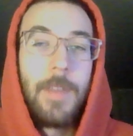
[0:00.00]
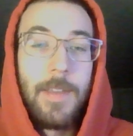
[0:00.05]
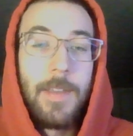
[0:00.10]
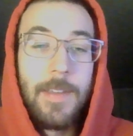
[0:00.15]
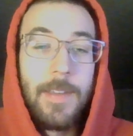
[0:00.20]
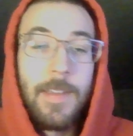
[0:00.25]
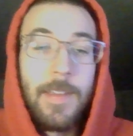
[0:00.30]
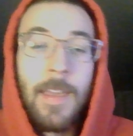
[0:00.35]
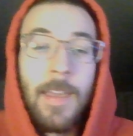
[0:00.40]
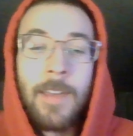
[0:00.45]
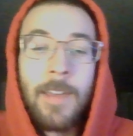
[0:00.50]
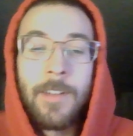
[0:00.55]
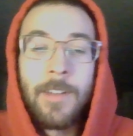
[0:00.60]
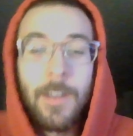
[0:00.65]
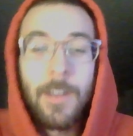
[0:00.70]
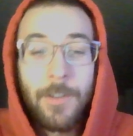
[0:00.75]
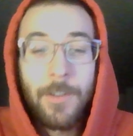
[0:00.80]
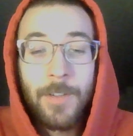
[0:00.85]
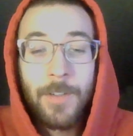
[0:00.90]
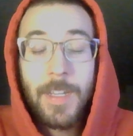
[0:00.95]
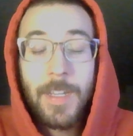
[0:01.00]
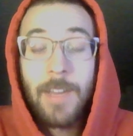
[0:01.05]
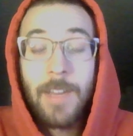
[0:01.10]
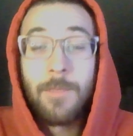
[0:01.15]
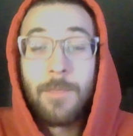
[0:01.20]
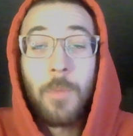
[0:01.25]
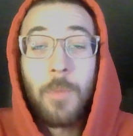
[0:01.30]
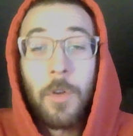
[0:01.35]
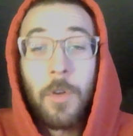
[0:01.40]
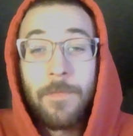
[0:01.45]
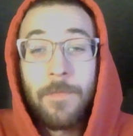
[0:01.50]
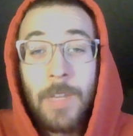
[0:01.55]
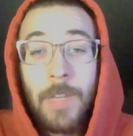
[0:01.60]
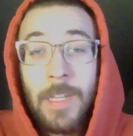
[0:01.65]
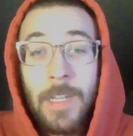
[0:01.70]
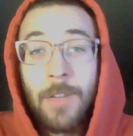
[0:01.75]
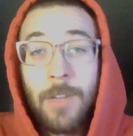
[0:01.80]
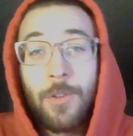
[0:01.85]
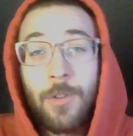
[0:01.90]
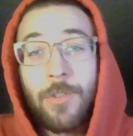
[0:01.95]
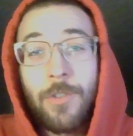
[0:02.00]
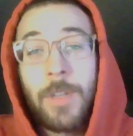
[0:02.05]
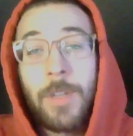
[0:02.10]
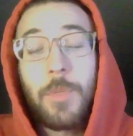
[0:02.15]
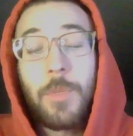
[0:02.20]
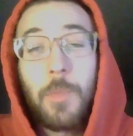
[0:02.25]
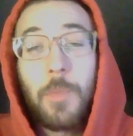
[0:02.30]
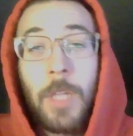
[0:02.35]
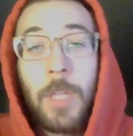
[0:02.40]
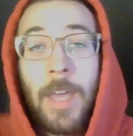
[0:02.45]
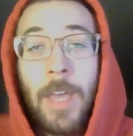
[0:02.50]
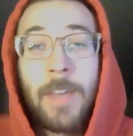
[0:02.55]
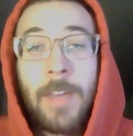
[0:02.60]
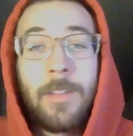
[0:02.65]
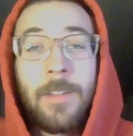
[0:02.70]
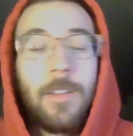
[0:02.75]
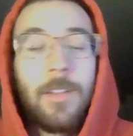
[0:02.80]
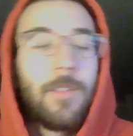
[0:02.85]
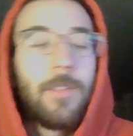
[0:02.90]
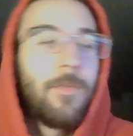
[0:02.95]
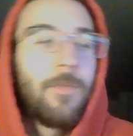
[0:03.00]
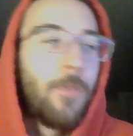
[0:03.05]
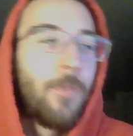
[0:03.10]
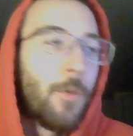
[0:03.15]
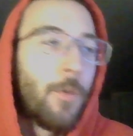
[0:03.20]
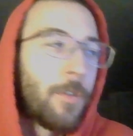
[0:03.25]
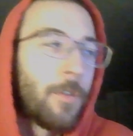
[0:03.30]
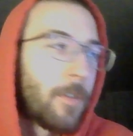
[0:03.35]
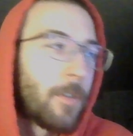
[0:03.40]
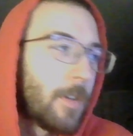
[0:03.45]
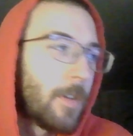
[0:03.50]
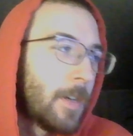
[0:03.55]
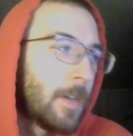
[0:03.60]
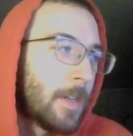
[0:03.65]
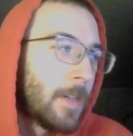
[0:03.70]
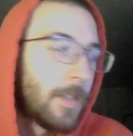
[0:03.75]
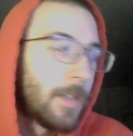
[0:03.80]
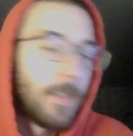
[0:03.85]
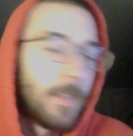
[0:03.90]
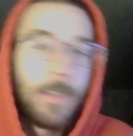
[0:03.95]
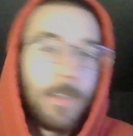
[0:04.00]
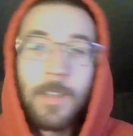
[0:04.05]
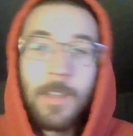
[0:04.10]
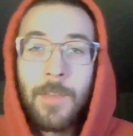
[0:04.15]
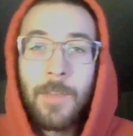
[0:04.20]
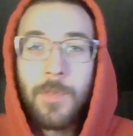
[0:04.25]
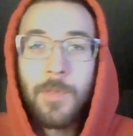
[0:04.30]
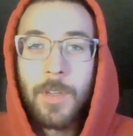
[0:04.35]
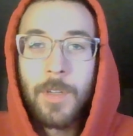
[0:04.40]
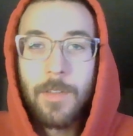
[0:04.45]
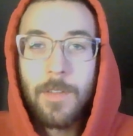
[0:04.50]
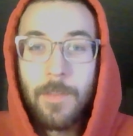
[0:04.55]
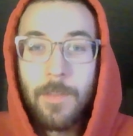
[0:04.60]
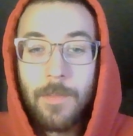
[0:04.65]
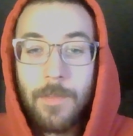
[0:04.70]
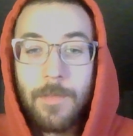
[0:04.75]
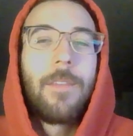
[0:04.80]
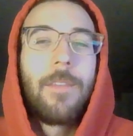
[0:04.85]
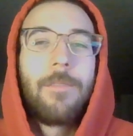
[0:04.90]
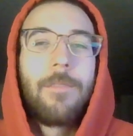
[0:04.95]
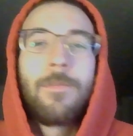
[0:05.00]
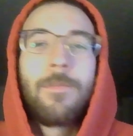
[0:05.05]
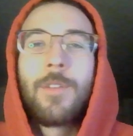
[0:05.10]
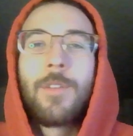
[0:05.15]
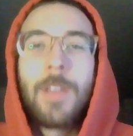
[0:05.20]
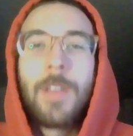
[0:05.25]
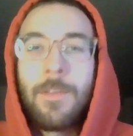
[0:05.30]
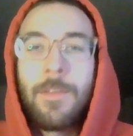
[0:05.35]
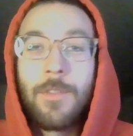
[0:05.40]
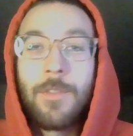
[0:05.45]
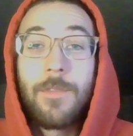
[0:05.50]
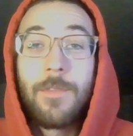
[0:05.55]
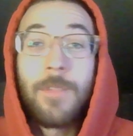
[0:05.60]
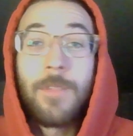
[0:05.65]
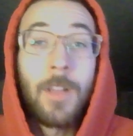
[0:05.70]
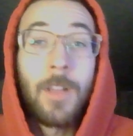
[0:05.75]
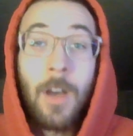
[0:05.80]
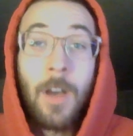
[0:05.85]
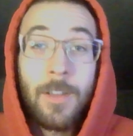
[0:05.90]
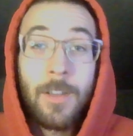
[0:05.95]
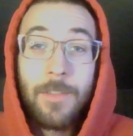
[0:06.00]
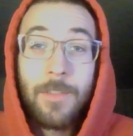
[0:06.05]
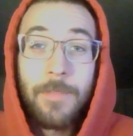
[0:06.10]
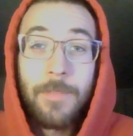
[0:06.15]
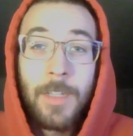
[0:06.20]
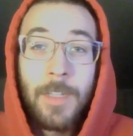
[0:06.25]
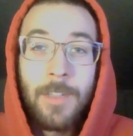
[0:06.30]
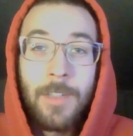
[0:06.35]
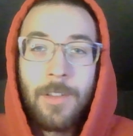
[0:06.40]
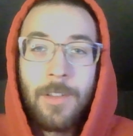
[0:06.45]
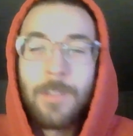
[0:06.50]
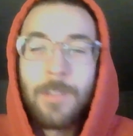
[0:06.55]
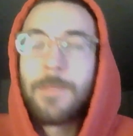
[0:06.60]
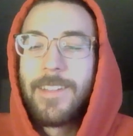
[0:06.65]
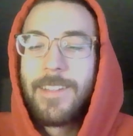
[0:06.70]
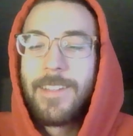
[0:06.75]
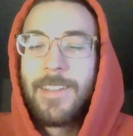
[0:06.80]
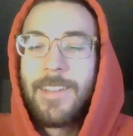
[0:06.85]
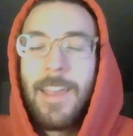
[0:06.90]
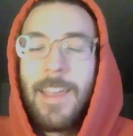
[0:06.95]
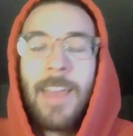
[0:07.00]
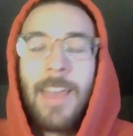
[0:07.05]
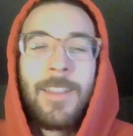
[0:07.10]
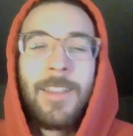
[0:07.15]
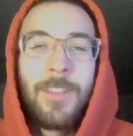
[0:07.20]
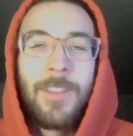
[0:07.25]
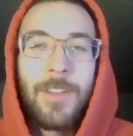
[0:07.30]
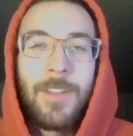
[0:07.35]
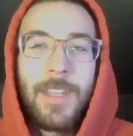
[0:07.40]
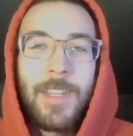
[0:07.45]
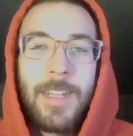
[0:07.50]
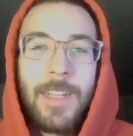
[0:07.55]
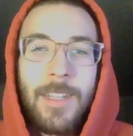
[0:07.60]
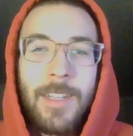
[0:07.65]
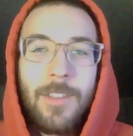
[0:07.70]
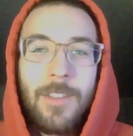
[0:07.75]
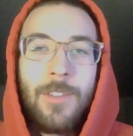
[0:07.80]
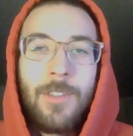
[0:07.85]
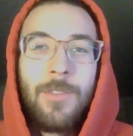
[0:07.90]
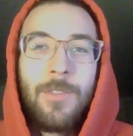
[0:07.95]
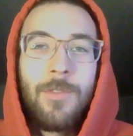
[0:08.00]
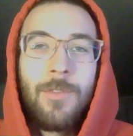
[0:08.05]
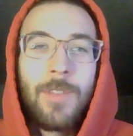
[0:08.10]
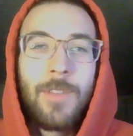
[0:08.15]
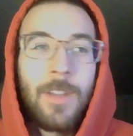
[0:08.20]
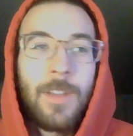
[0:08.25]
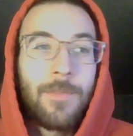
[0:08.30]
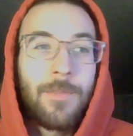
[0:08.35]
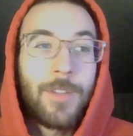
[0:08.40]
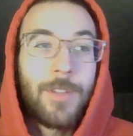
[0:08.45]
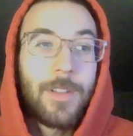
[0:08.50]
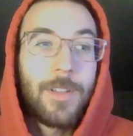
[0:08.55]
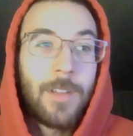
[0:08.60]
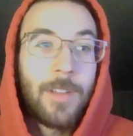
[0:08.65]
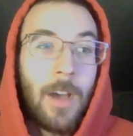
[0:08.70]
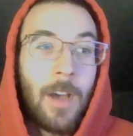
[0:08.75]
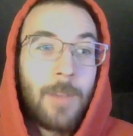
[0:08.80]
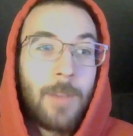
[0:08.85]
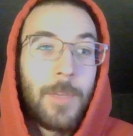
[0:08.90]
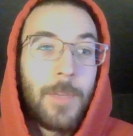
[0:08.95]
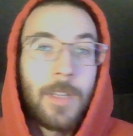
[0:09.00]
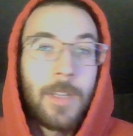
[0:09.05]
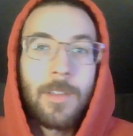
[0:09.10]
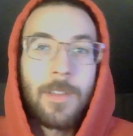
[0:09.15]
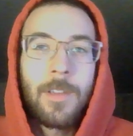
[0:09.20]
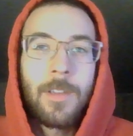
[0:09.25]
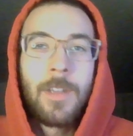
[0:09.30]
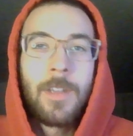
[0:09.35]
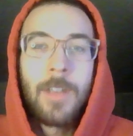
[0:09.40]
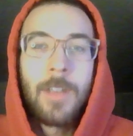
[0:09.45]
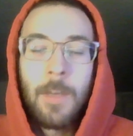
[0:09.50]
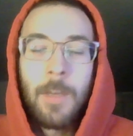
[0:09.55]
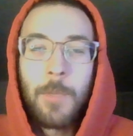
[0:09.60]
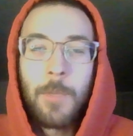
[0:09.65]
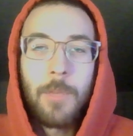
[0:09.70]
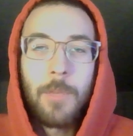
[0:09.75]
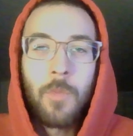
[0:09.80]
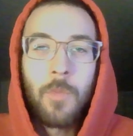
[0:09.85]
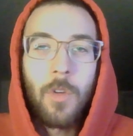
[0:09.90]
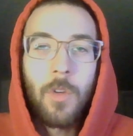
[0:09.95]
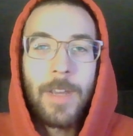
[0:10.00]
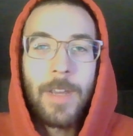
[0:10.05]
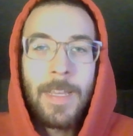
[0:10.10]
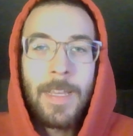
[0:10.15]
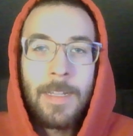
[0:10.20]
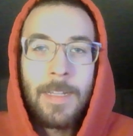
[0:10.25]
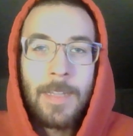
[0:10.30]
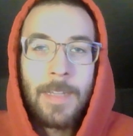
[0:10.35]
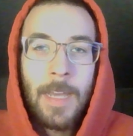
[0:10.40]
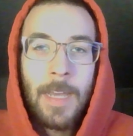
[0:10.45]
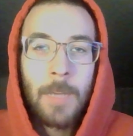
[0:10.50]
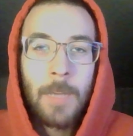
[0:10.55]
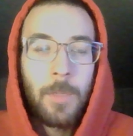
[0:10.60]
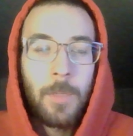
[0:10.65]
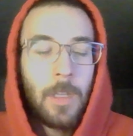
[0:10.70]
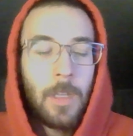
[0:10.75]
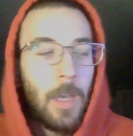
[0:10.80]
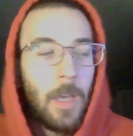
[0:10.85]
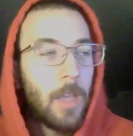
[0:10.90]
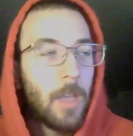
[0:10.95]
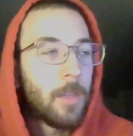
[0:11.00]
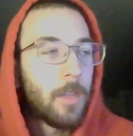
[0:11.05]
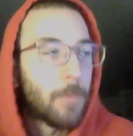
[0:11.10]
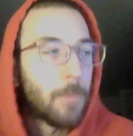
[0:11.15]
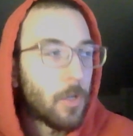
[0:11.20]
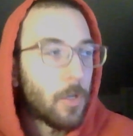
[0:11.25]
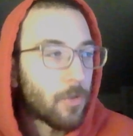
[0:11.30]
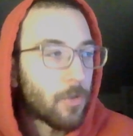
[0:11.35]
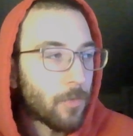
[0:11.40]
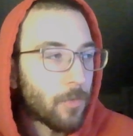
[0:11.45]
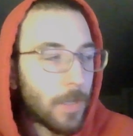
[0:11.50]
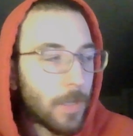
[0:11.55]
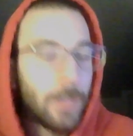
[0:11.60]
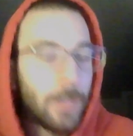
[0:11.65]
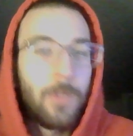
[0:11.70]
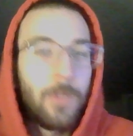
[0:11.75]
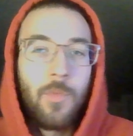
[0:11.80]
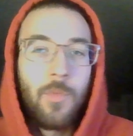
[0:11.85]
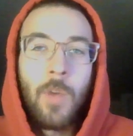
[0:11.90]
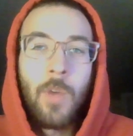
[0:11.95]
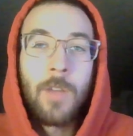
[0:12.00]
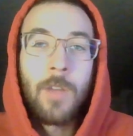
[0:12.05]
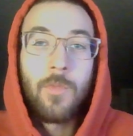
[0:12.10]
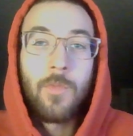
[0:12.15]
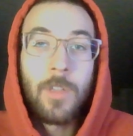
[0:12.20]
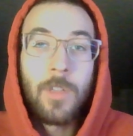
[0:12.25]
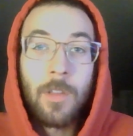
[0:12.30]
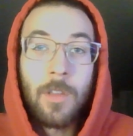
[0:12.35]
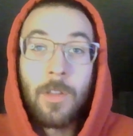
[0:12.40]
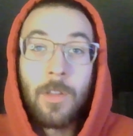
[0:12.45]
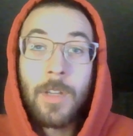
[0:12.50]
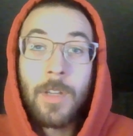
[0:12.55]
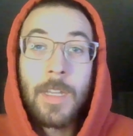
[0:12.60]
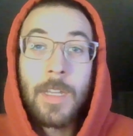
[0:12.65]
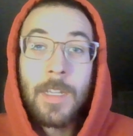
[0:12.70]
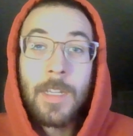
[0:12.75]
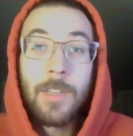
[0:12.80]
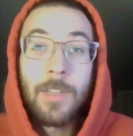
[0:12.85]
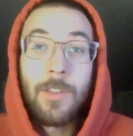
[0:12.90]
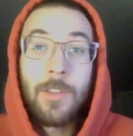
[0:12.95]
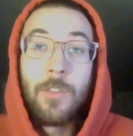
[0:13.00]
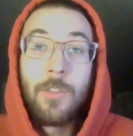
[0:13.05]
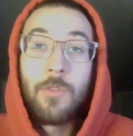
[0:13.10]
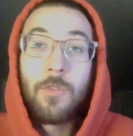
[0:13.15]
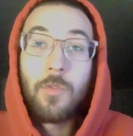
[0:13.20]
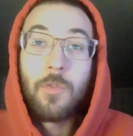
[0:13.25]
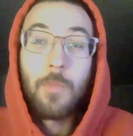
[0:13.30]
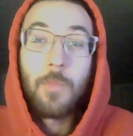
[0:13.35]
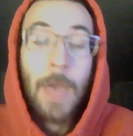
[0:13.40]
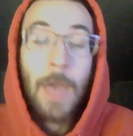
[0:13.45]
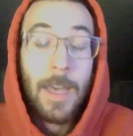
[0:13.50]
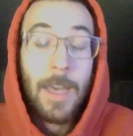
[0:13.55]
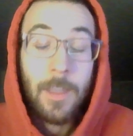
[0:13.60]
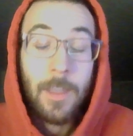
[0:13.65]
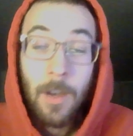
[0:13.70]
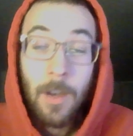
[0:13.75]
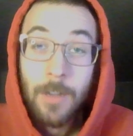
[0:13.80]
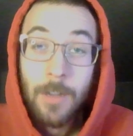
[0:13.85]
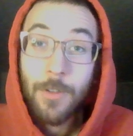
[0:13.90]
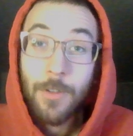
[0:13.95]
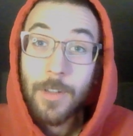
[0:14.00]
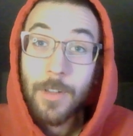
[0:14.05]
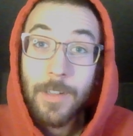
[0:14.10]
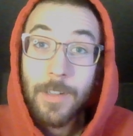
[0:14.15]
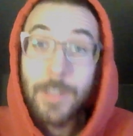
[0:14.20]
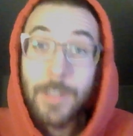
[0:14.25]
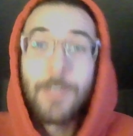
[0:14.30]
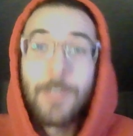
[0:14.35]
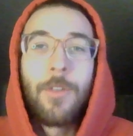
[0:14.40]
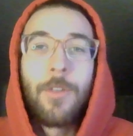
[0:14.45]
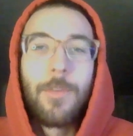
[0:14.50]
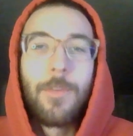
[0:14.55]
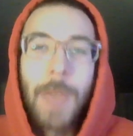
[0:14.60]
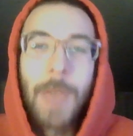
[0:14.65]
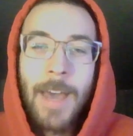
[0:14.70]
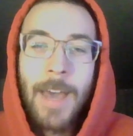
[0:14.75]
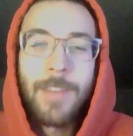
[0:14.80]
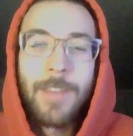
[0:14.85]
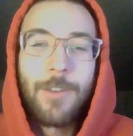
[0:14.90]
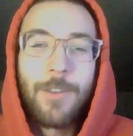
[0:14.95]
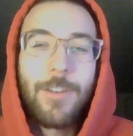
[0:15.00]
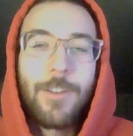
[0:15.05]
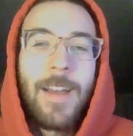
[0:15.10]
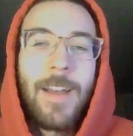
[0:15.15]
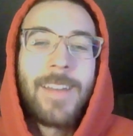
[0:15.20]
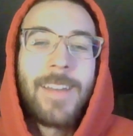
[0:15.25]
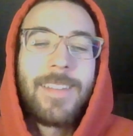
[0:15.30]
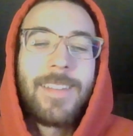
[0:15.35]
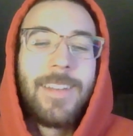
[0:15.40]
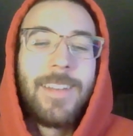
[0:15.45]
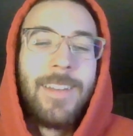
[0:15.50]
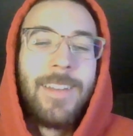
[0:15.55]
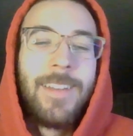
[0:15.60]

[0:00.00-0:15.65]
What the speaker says: And I already have more video scripts planned for different philosophies, and looking into different topics a bit more in depth. The most recent one was looking into pathocracy or pathocracy.